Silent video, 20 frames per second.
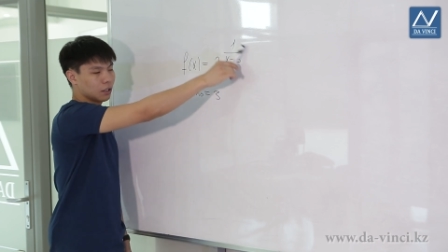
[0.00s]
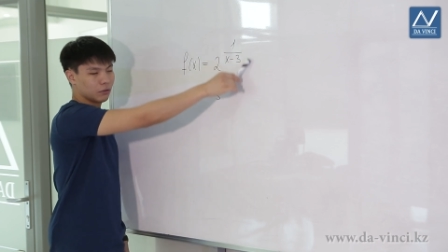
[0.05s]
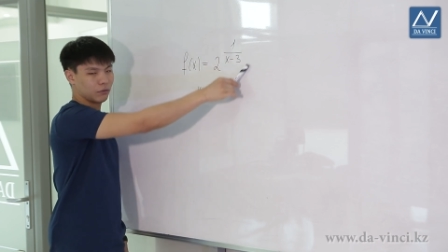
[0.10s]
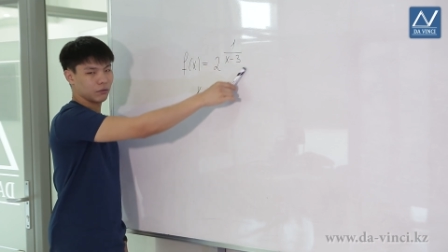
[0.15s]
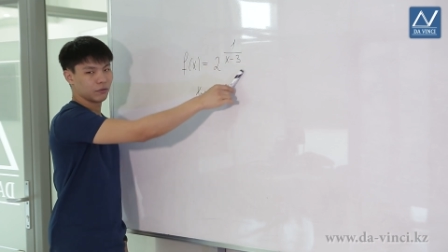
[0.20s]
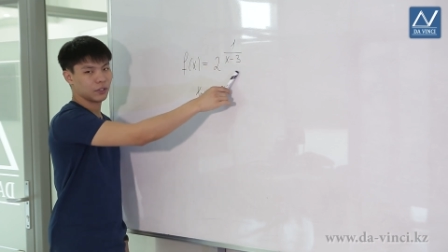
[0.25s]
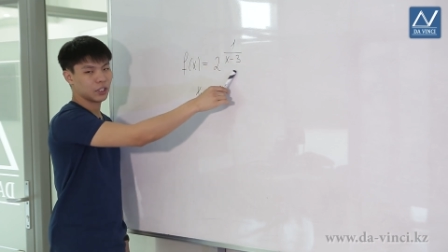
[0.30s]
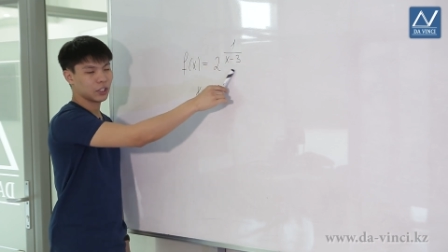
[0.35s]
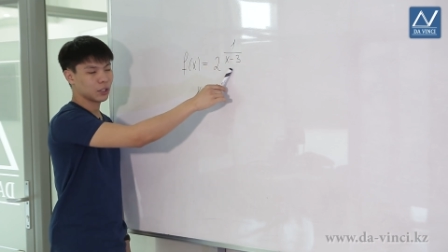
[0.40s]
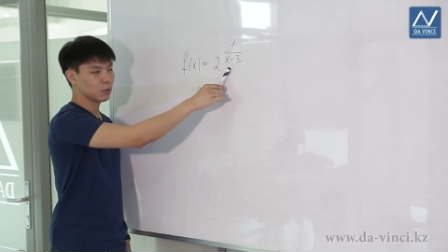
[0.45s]

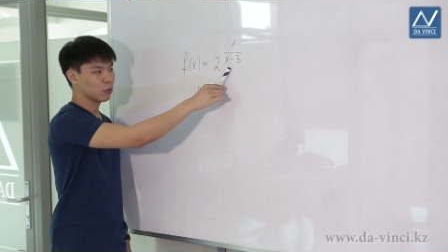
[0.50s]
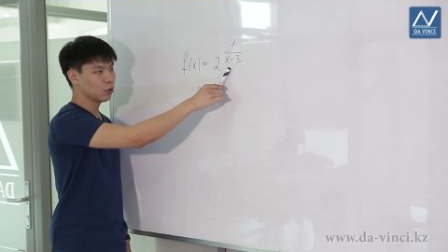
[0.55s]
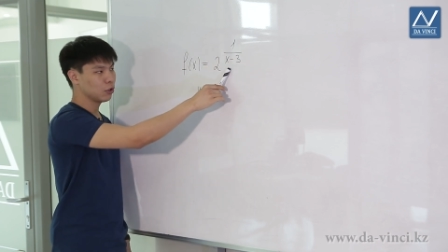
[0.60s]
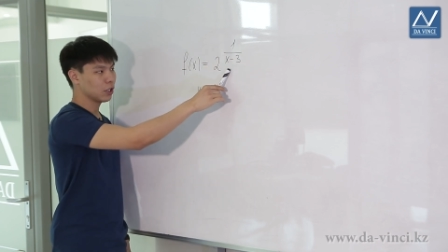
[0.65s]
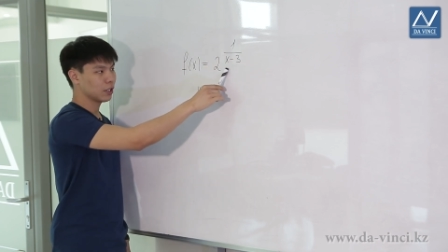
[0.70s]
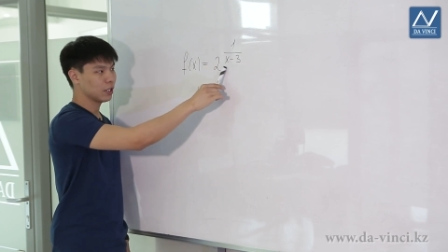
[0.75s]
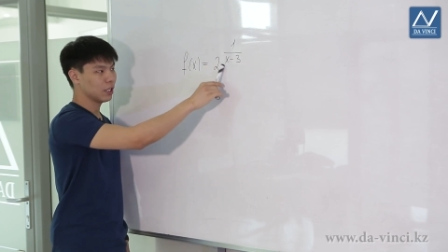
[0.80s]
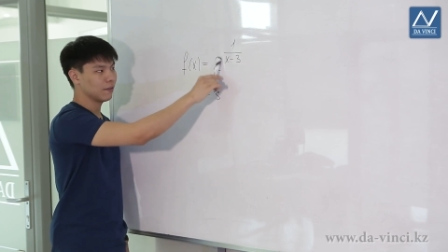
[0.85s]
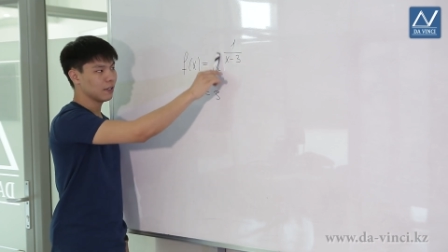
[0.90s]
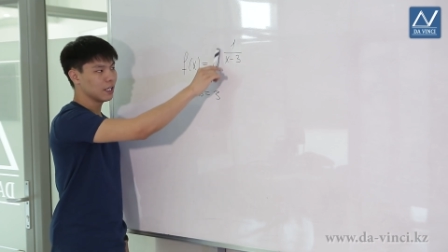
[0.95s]
In our
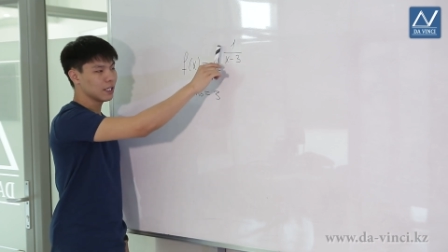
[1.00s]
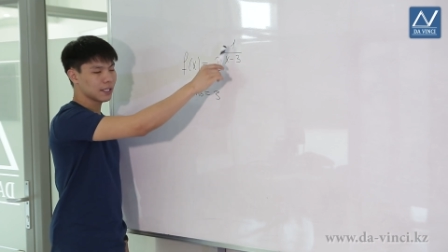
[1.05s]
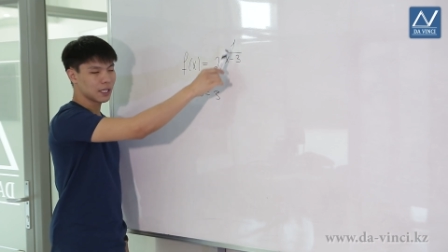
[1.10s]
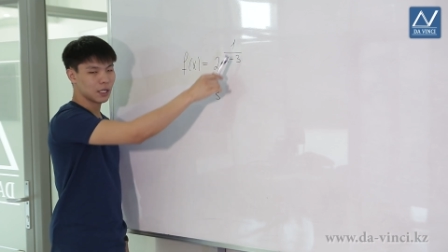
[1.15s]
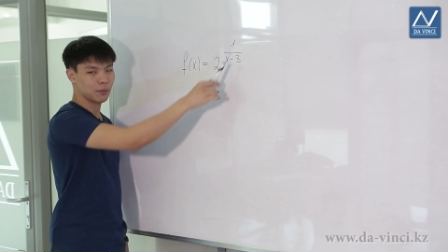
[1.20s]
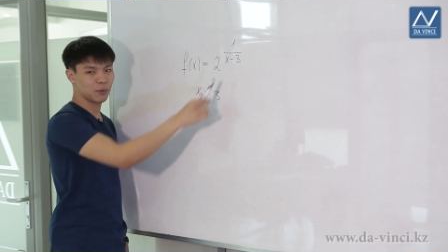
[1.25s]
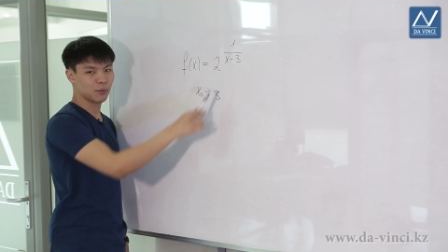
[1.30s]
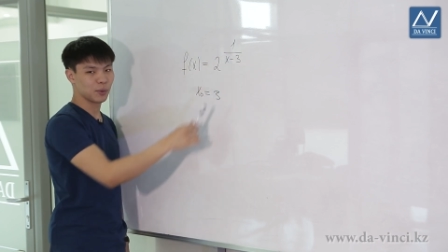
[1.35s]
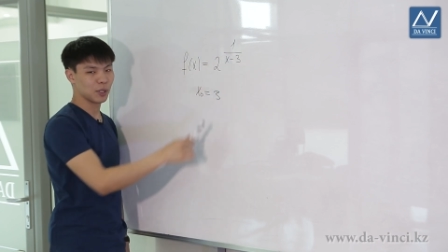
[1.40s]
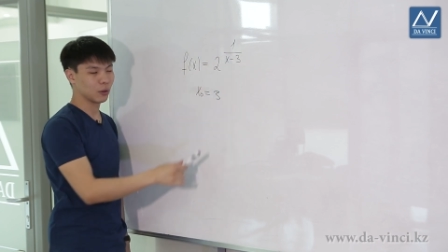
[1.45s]
case, it
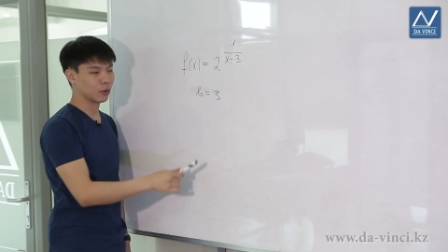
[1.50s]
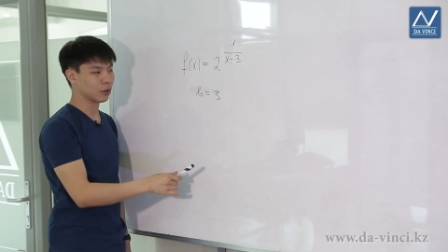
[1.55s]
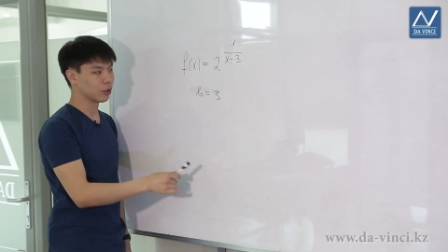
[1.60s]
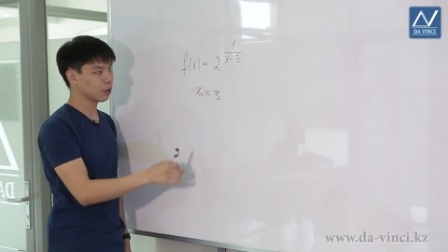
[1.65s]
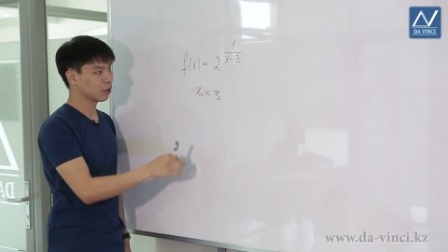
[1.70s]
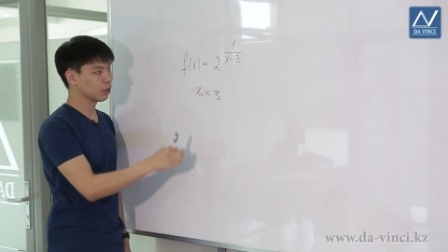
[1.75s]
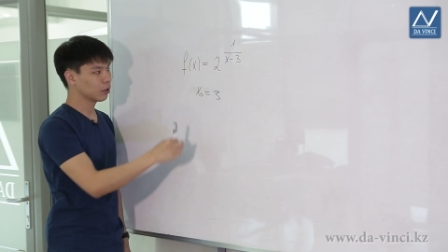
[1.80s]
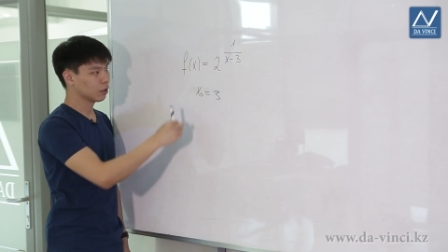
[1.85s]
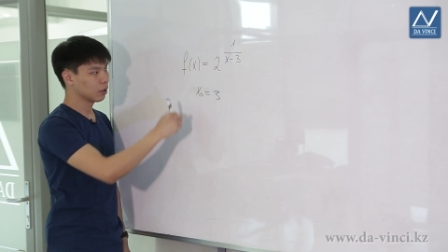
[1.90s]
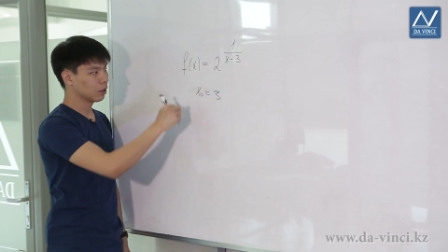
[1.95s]
is
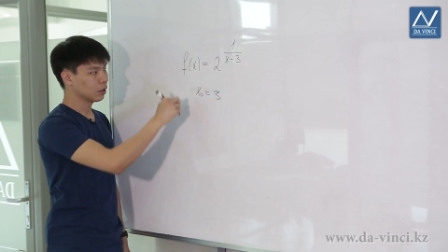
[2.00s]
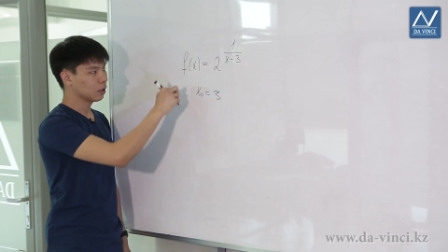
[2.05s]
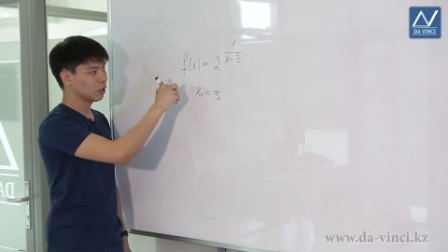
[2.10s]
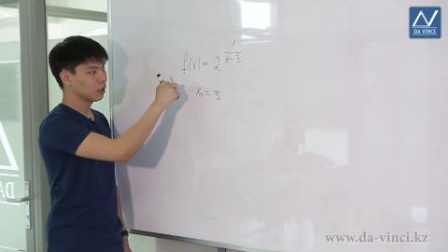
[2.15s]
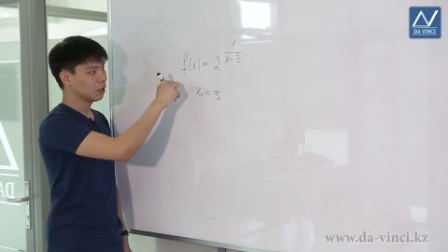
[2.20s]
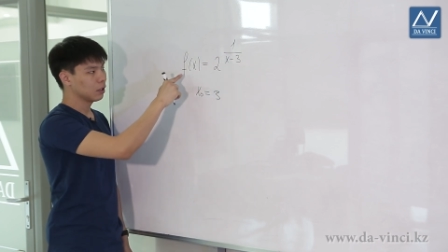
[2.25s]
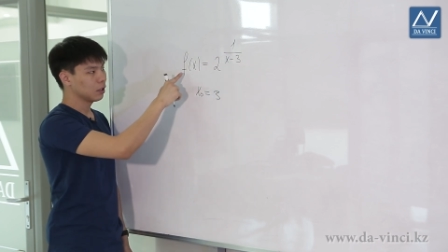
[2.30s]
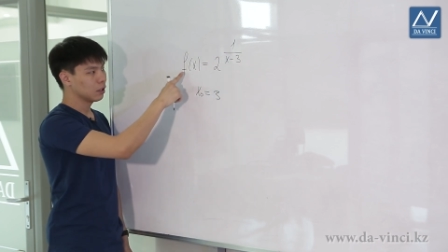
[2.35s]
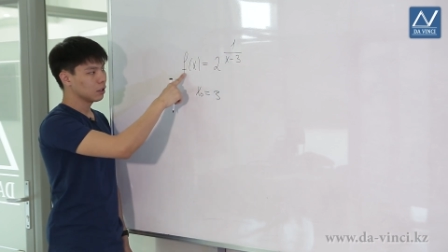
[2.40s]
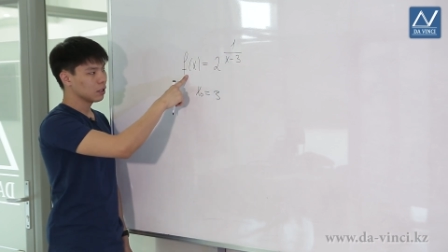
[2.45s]
bad.
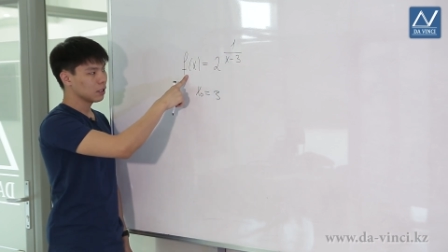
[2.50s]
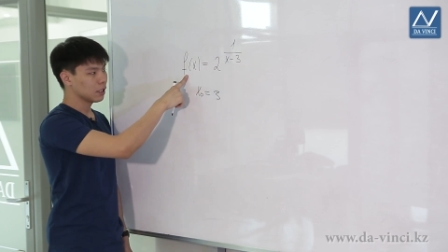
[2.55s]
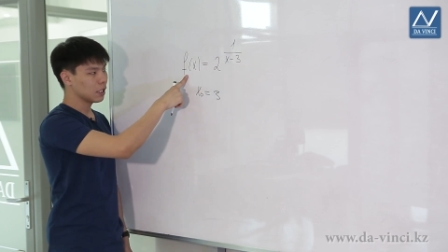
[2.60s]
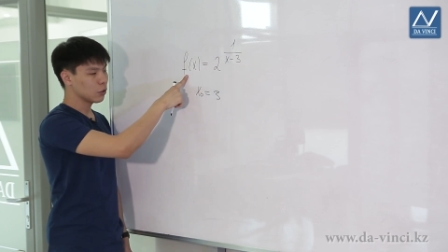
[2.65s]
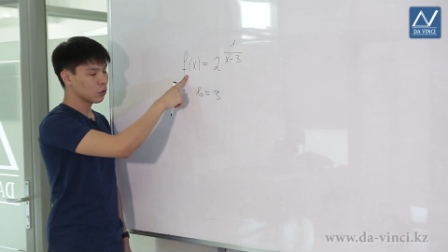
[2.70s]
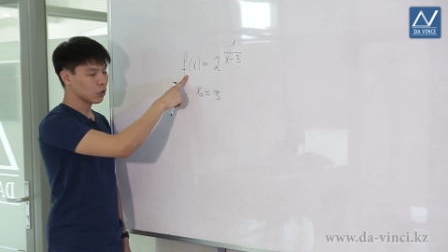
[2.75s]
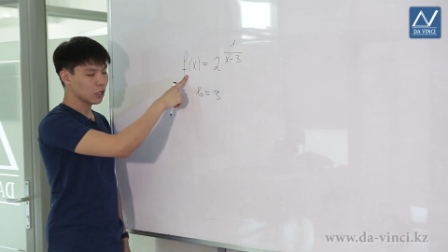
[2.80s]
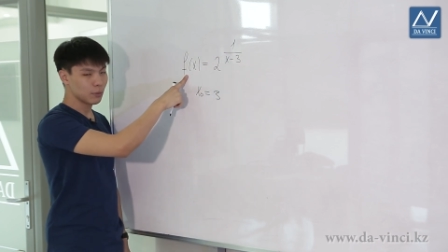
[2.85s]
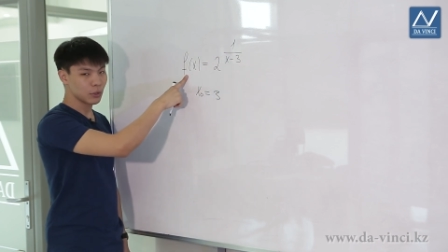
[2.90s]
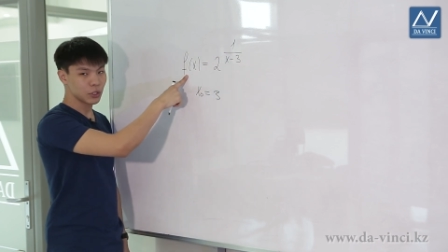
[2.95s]

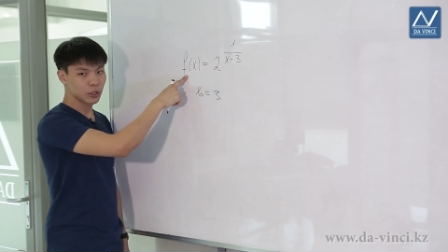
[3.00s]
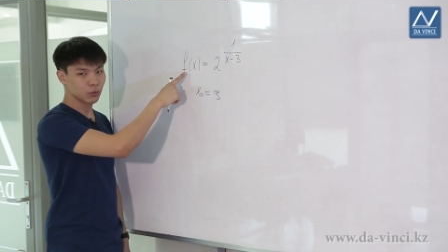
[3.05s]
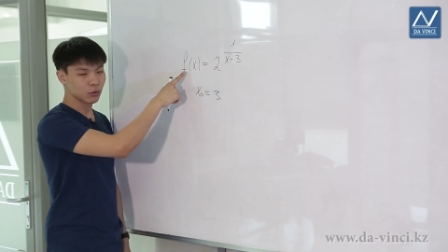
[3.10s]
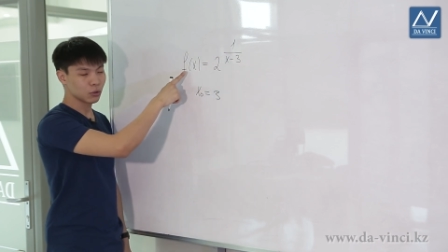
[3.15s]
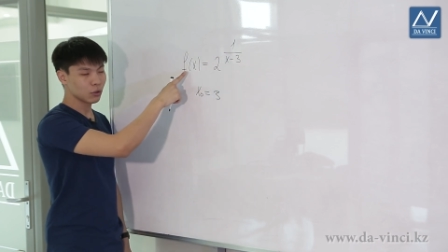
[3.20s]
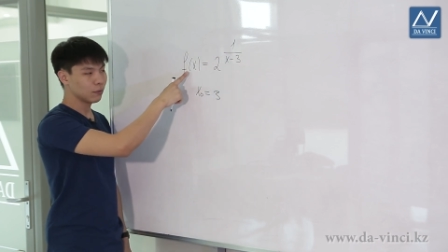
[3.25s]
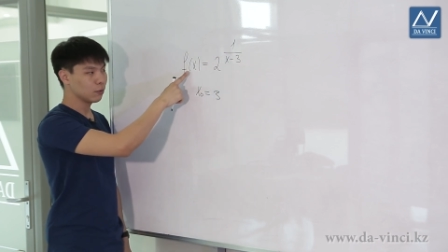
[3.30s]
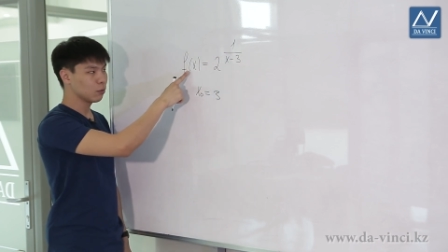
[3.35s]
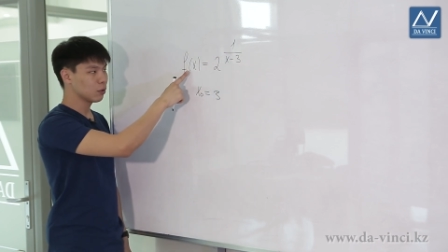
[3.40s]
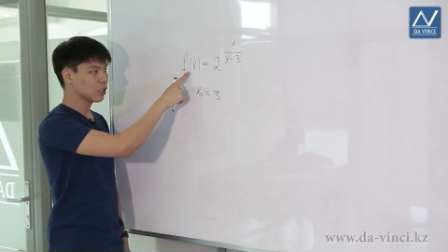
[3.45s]
Just note that the
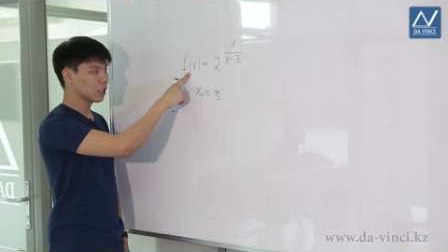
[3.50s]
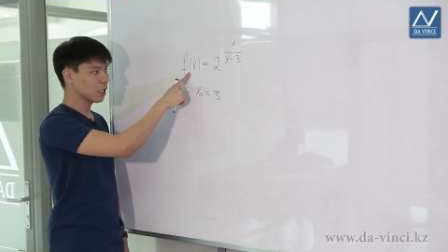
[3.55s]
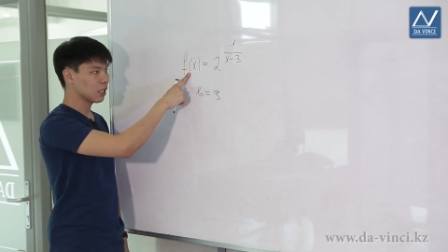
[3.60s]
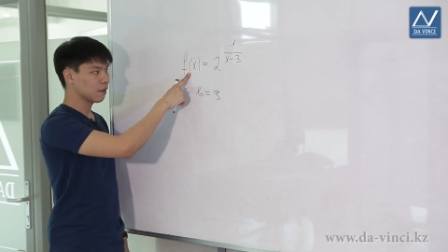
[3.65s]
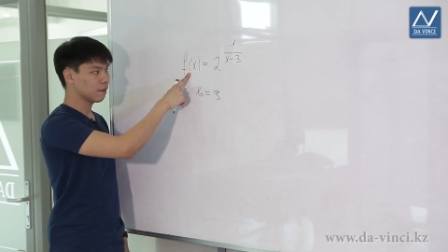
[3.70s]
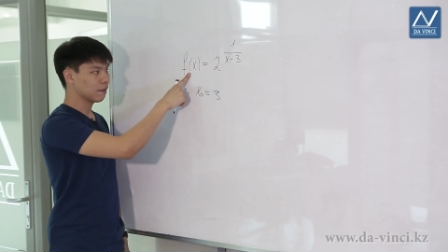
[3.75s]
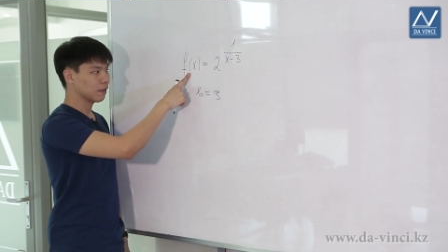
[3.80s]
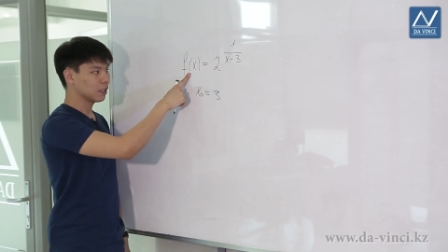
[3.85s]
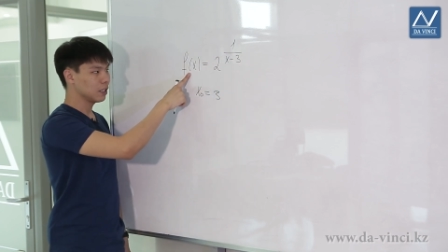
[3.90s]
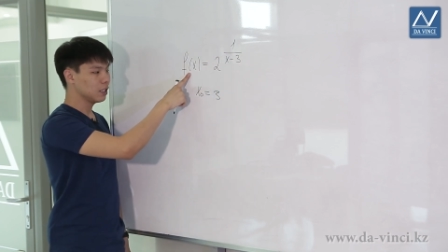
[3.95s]
function f
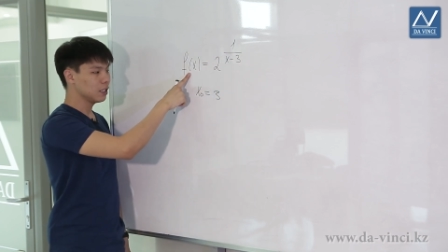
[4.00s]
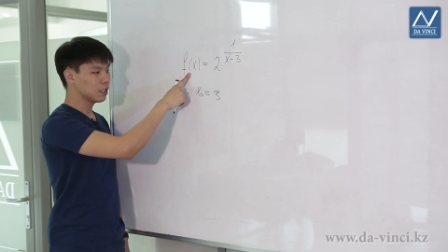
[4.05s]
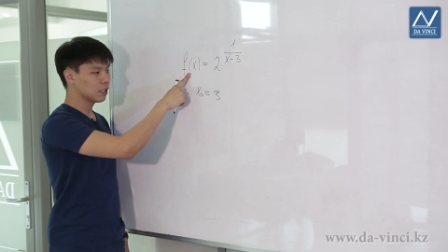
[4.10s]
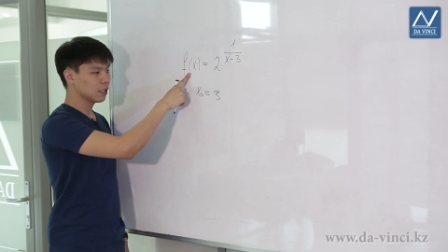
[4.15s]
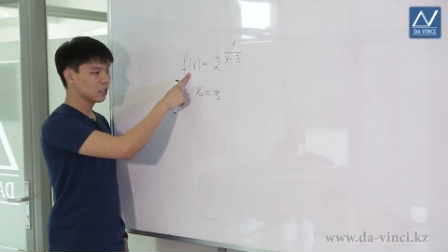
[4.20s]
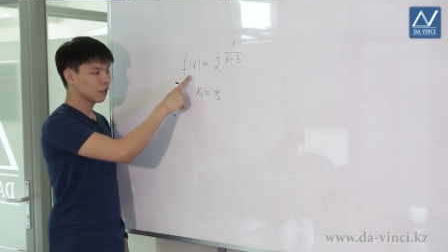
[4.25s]
from x